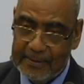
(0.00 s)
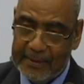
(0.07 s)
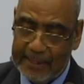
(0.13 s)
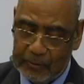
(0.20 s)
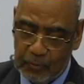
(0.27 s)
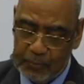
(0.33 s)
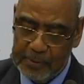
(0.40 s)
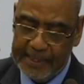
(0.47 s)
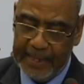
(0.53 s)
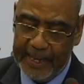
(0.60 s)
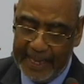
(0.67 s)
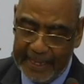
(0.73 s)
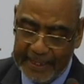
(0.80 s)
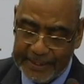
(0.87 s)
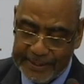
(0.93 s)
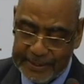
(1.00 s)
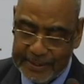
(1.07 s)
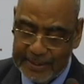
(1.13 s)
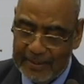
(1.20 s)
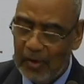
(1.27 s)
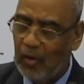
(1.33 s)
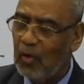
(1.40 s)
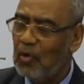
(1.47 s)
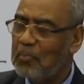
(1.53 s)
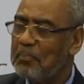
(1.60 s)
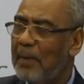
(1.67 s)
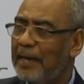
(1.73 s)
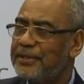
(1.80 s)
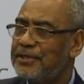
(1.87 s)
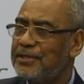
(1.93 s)
that would be held on
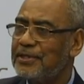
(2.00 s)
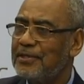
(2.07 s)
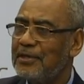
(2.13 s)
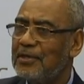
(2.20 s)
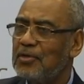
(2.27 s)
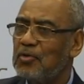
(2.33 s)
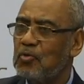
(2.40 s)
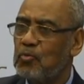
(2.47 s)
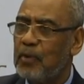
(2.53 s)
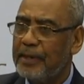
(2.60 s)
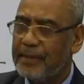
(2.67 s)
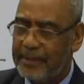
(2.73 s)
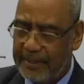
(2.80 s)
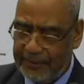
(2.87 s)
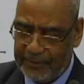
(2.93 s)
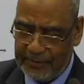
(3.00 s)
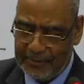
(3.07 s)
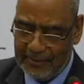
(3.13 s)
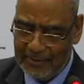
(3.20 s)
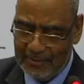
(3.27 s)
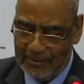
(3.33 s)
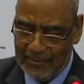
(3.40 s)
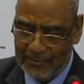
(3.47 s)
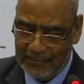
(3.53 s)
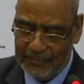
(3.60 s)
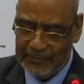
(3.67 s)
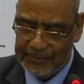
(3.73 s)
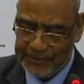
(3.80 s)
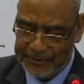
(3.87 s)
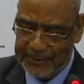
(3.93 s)
March 20th
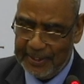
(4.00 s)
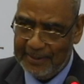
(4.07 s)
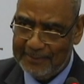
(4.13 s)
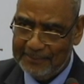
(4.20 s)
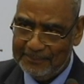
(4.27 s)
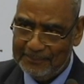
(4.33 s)
this year.